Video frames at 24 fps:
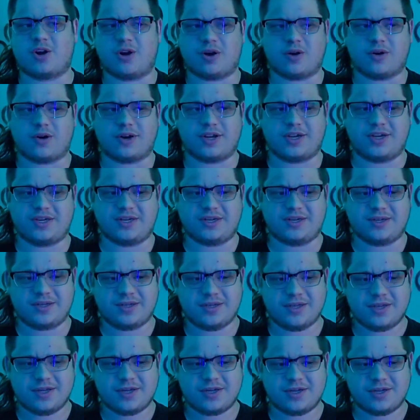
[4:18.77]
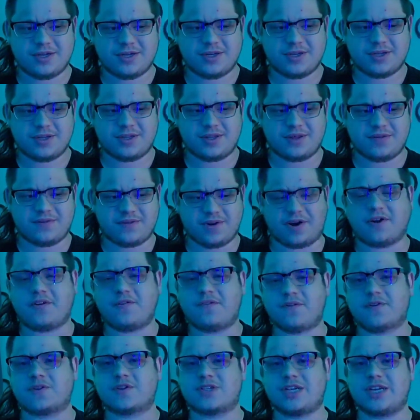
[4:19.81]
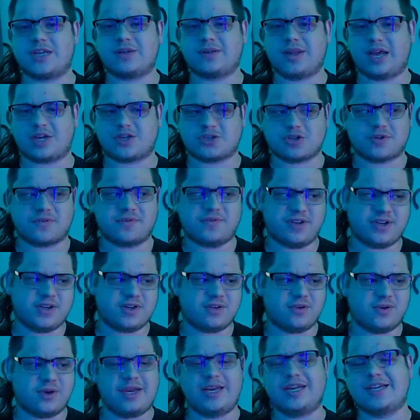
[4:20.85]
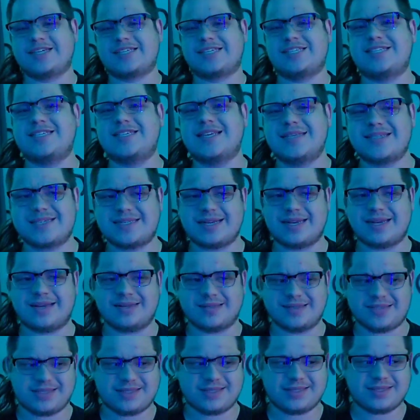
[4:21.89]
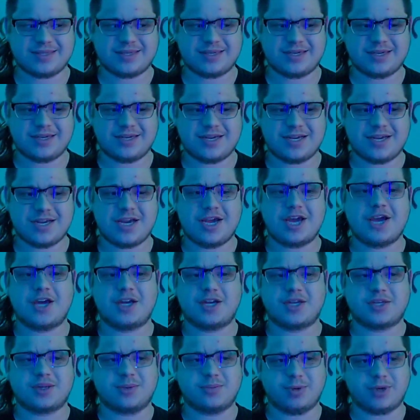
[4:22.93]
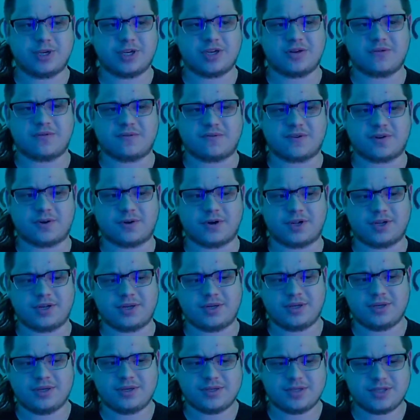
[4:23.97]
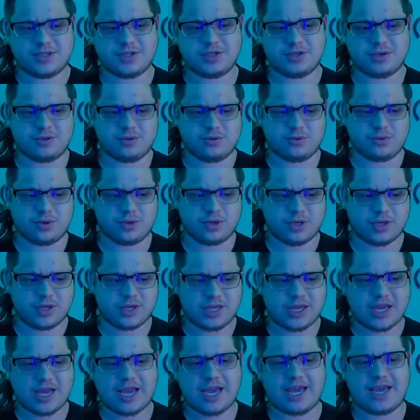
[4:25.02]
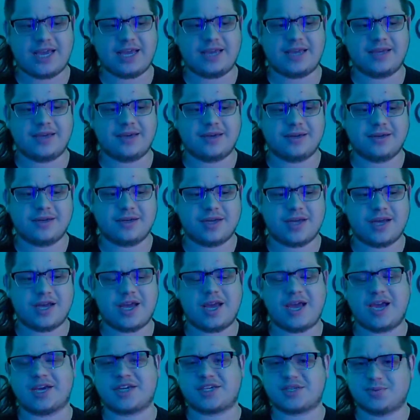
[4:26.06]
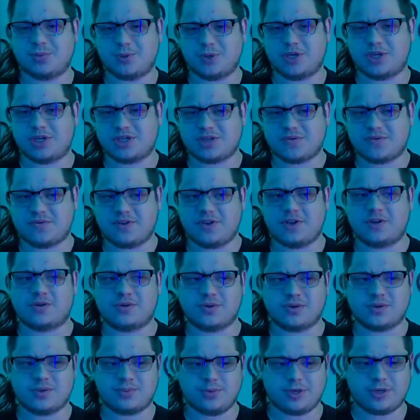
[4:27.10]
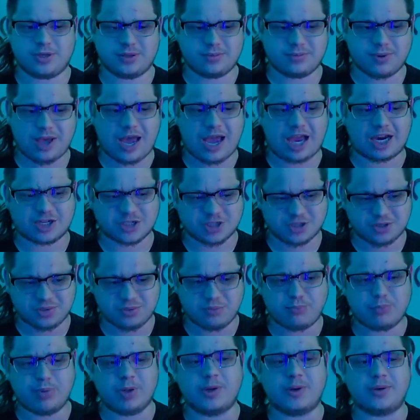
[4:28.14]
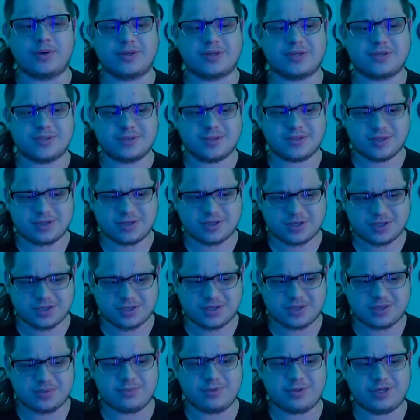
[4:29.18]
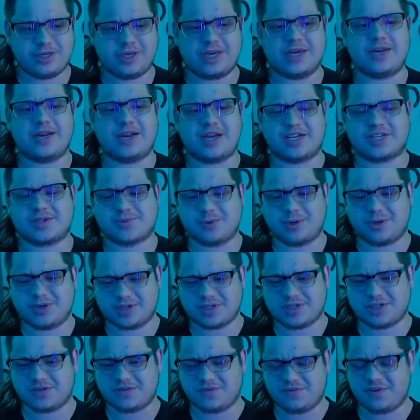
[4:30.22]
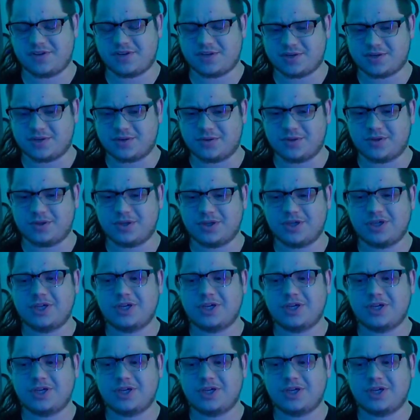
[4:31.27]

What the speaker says: Ariya, the very first electric vehicle in existence to be converted to a expedition vehicle, to be actually built to be an expedition vehicle,